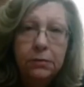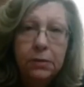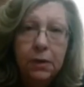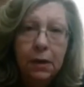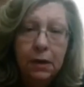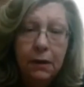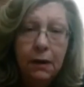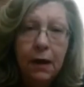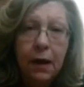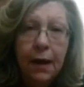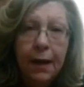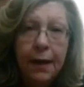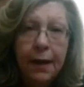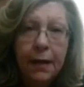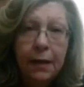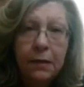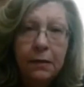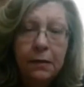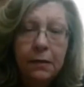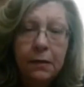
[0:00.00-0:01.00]
All
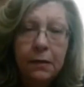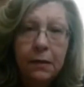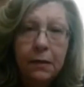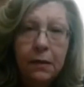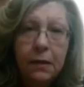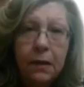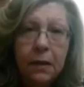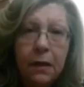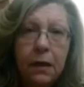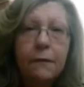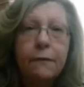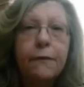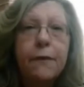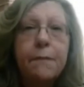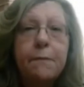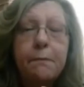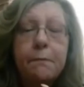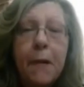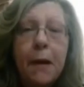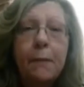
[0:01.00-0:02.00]
right?
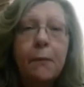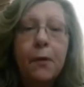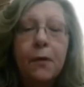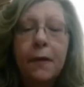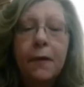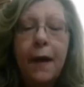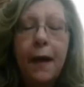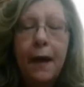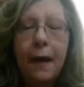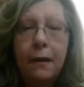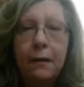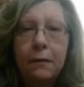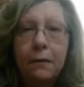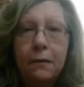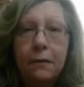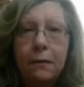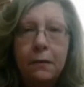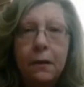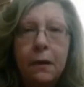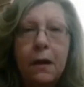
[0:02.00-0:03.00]
Remember that.
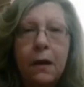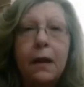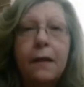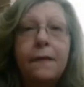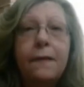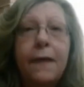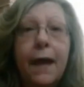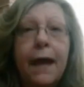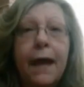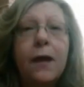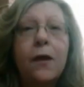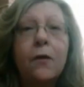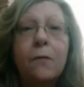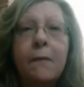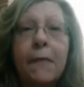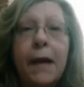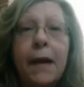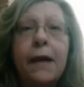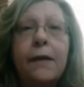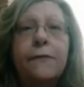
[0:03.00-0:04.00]
They are
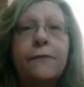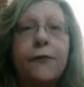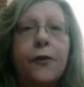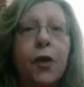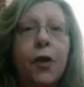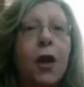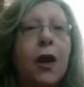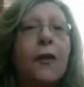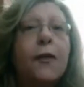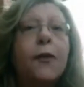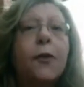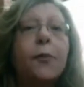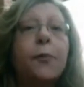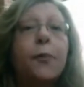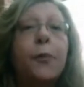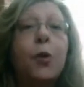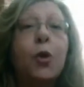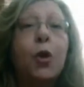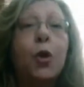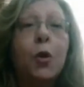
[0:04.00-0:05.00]
made for other
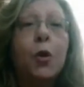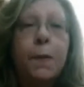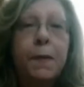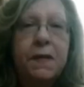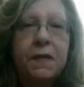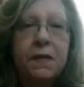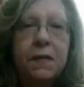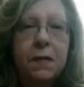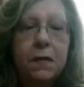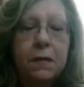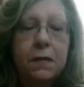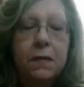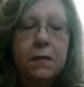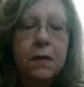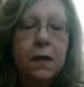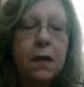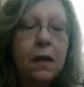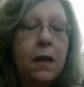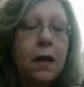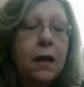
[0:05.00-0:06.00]
purposes.
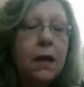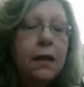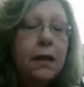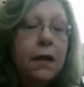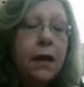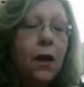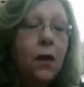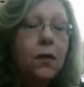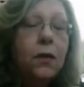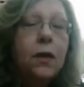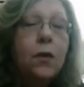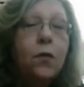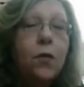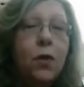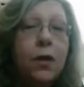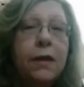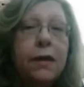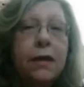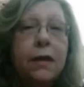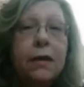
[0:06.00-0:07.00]
The only
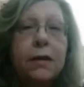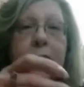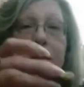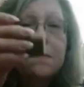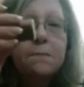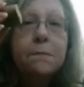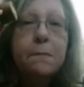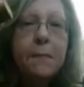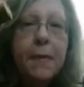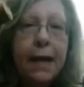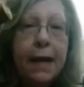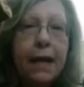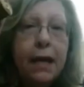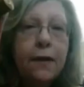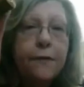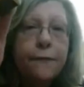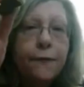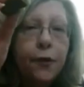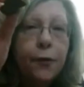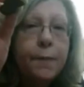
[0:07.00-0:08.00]
one that's
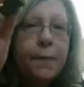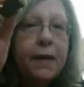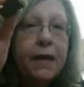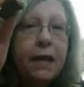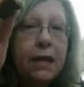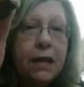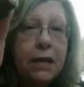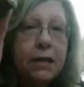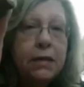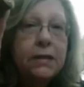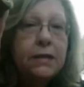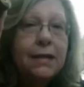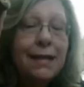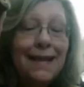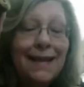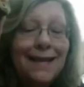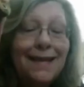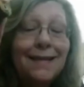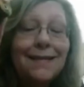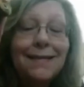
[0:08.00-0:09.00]
made for beads
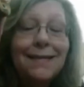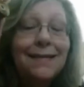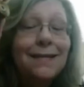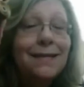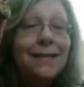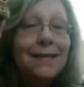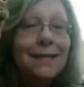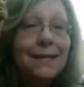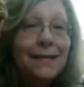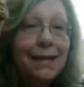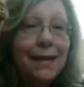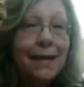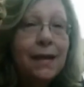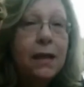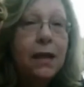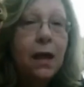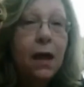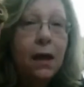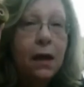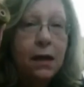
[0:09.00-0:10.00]
is the
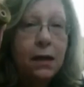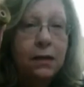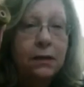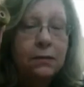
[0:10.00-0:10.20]
C-Lon.